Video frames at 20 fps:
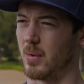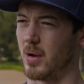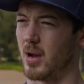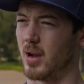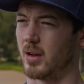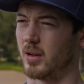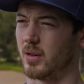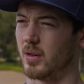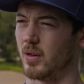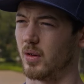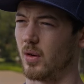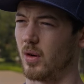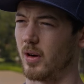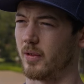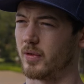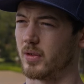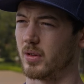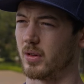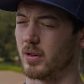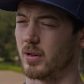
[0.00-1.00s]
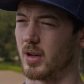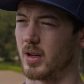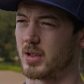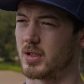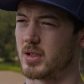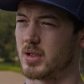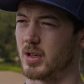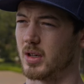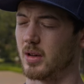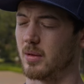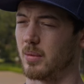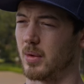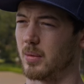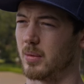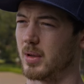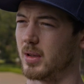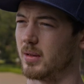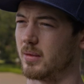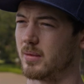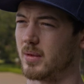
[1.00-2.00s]
bag and you go off to your next team. I
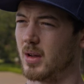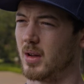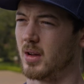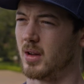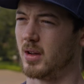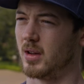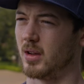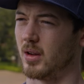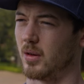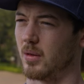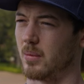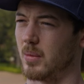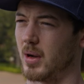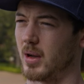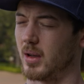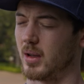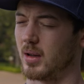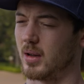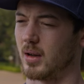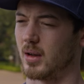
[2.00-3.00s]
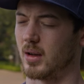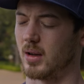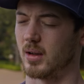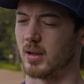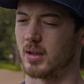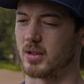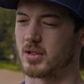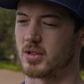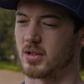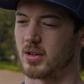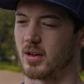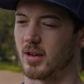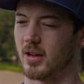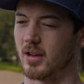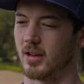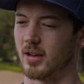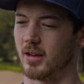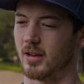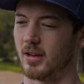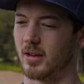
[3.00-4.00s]
mean, You know, Mike, yesterday,
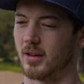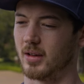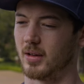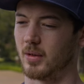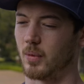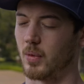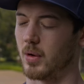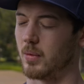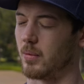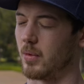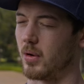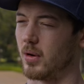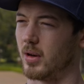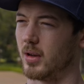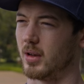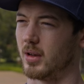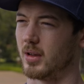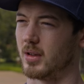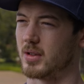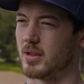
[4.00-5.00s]
he one morning,